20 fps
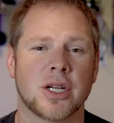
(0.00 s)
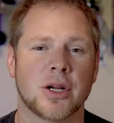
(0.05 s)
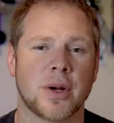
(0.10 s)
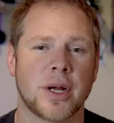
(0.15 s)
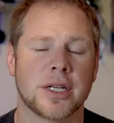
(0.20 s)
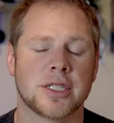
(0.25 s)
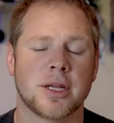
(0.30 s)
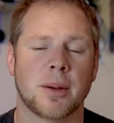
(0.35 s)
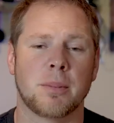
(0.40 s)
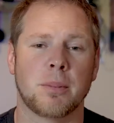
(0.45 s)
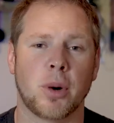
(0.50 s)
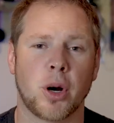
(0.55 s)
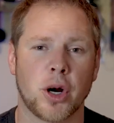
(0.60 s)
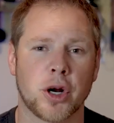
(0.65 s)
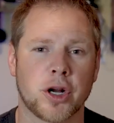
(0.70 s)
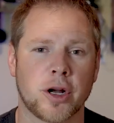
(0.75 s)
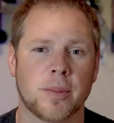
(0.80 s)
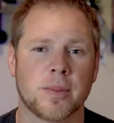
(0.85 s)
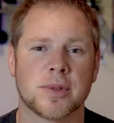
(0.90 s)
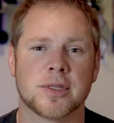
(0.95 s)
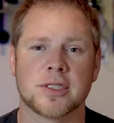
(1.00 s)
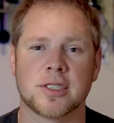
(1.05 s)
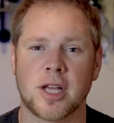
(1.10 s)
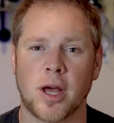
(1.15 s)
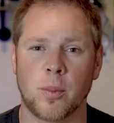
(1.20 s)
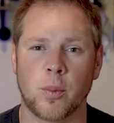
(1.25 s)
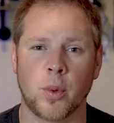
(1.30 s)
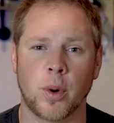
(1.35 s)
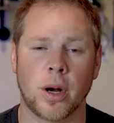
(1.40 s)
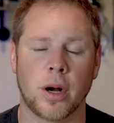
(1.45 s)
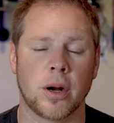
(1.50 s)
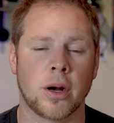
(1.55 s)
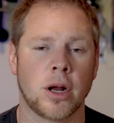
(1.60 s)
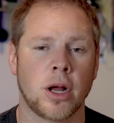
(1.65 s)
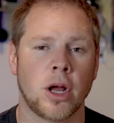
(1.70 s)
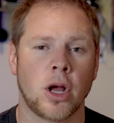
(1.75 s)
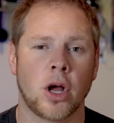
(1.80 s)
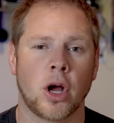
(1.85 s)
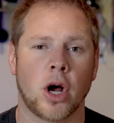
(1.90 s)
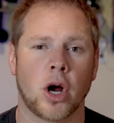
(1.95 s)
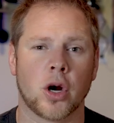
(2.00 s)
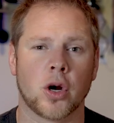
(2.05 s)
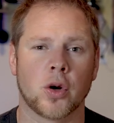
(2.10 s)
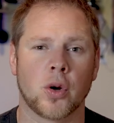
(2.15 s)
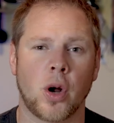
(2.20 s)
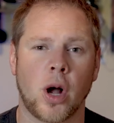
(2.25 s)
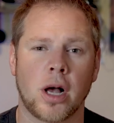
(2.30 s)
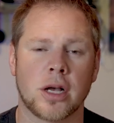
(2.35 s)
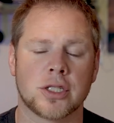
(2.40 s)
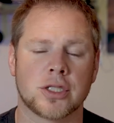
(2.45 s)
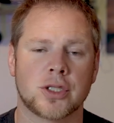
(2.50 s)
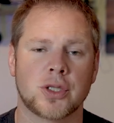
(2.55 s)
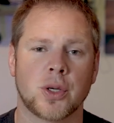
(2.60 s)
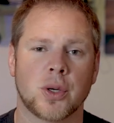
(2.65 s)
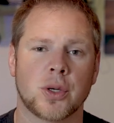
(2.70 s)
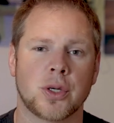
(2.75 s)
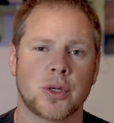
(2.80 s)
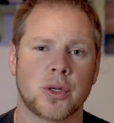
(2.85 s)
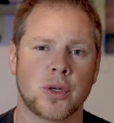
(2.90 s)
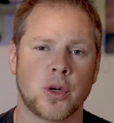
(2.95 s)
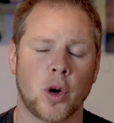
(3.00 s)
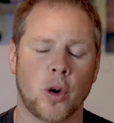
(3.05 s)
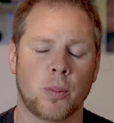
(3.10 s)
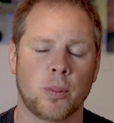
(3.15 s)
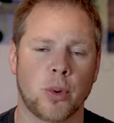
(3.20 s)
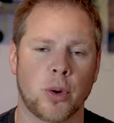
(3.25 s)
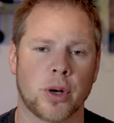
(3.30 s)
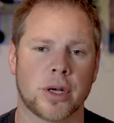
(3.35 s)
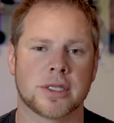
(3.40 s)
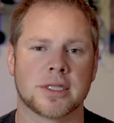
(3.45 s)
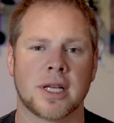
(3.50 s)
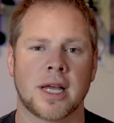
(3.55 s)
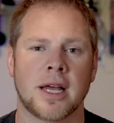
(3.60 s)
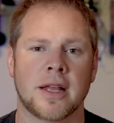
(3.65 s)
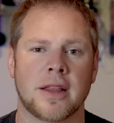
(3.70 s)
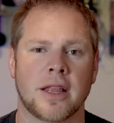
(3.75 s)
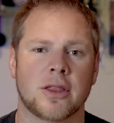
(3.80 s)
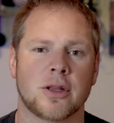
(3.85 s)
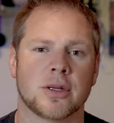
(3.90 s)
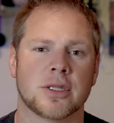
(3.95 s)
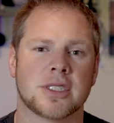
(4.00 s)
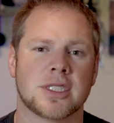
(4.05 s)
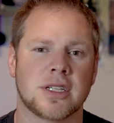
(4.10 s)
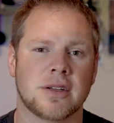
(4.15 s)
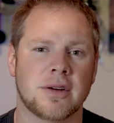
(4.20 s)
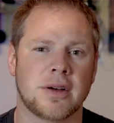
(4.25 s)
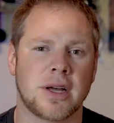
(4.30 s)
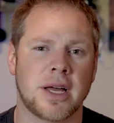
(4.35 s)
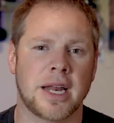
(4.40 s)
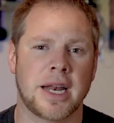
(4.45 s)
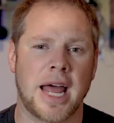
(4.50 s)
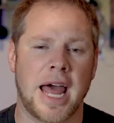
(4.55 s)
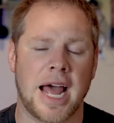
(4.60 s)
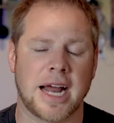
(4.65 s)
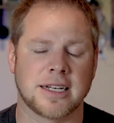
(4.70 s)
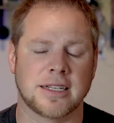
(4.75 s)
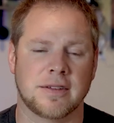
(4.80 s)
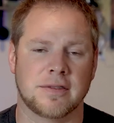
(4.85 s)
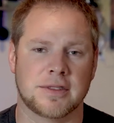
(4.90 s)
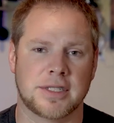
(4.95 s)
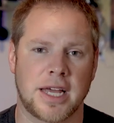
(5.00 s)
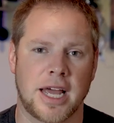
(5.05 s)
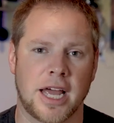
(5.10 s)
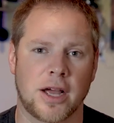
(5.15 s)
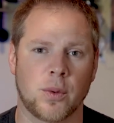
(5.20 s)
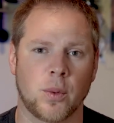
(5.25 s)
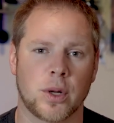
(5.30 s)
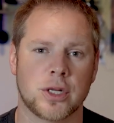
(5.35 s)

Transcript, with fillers: there is a markup somewhere across your notebooks that there's still an active tag.